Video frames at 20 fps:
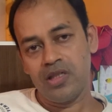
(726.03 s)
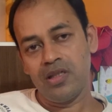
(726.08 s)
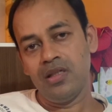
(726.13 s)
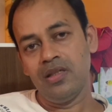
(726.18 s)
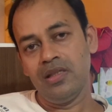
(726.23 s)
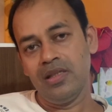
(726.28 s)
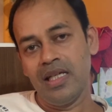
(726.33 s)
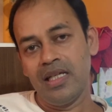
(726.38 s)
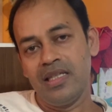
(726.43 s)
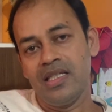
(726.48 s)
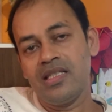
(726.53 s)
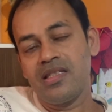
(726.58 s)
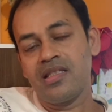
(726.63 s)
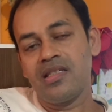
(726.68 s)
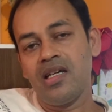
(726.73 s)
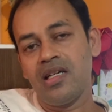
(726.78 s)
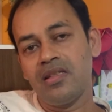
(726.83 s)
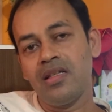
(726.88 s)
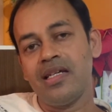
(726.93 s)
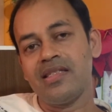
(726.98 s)
These three
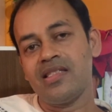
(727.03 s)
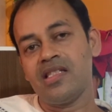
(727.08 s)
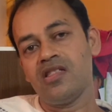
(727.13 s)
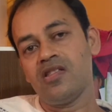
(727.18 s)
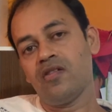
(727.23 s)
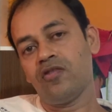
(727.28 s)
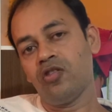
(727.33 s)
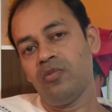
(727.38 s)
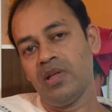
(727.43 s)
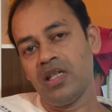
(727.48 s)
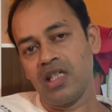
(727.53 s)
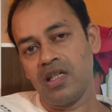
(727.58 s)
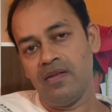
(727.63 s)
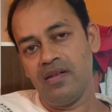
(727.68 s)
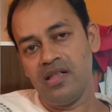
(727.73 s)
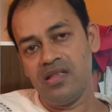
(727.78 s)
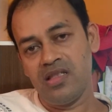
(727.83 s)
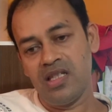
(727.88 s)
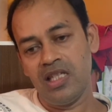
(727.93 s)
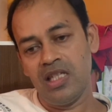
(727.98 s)
are the essence of domain-driven
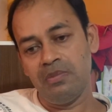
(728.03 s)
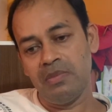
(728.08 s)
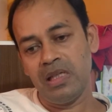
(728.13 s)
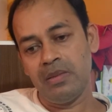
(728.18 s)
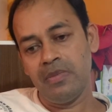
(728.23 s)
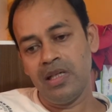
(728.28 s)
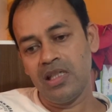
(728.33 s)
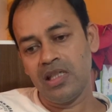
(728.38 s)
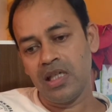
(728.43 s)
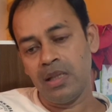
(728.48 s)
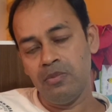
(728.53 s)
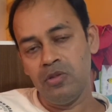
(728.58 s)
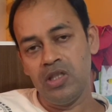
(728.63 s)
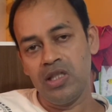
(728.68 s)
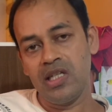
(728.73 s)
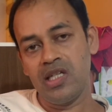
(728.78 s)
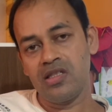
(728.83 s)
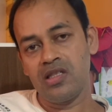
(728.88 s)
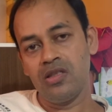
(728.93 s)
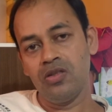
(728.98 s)
design in my mind.
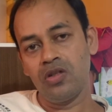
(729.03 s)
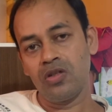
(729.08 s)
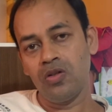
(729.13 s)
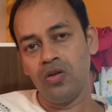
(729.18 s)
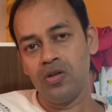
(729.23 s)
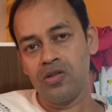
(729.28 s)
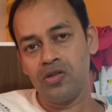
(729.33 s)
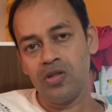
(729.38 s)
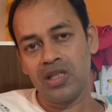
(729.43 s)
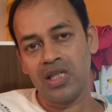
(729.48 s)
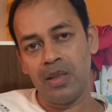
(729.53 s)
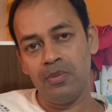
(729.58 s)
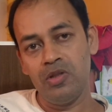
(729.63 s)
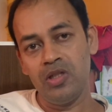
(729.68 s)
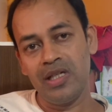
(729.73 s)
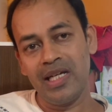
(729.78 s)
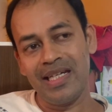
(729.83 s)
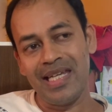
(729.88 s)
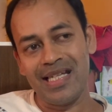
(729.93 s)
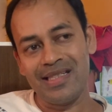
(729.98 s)
Communication: your code should
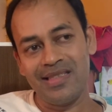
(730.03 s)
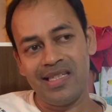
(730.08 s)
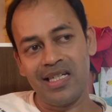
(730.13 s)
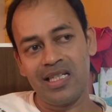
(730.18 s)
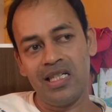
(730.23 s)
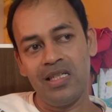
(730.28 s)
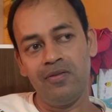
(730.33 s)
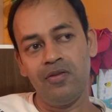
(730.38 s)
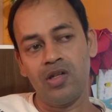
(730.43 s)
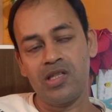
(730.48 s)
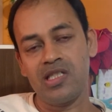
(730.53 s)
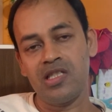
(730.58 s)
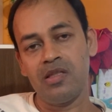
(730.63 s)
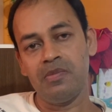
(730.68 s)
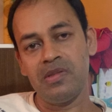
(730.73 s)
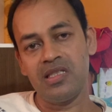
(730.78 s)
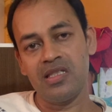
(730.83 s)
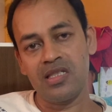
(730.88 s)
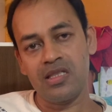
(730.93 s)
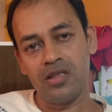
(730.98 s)
communicate exactly what is the
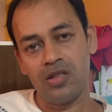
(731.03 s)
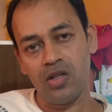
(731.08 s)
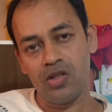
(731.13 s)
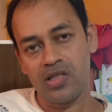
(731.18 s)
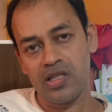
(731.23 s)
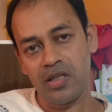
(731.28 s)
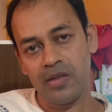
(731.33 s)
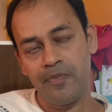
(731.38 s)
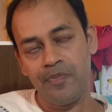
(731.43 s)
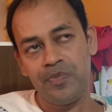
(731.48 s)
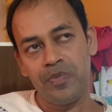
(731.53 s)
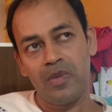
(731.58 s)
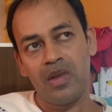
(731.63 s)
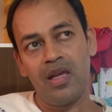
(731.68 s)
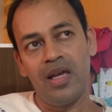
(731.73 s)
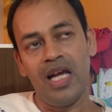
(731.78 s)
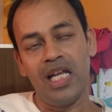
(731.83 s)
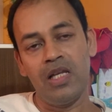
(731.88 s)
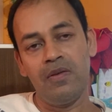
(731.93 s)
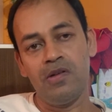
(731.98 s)
business logic,
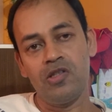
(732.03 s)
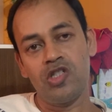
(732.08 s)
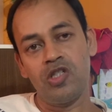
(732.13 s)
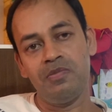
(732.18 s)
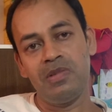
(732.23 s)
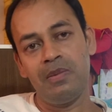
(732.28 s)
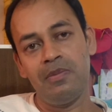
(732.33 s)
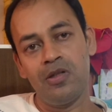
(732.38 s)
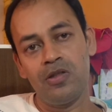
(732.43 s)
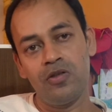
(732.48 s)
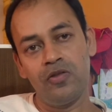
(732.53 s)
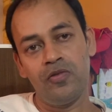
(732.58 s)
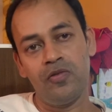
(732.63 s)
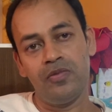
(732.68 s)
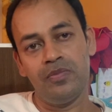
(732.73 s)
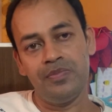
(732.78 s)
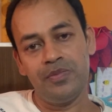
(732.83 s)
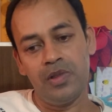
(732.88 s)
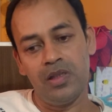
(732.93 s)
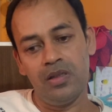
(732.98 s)
and anyone should be able to
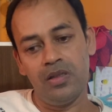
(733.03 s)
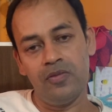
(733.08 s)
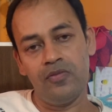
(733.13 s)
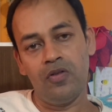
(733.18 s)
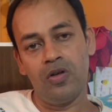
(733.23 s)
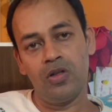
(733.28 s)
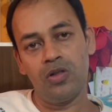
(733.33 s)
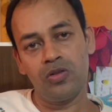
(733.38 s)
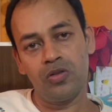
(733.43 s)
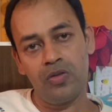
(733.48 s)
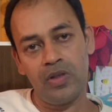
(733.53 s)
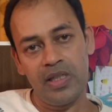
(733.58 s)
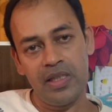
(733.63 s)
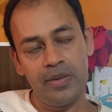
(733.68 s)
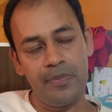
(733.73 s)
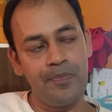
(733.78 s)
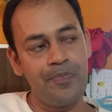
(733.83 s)
follow through it.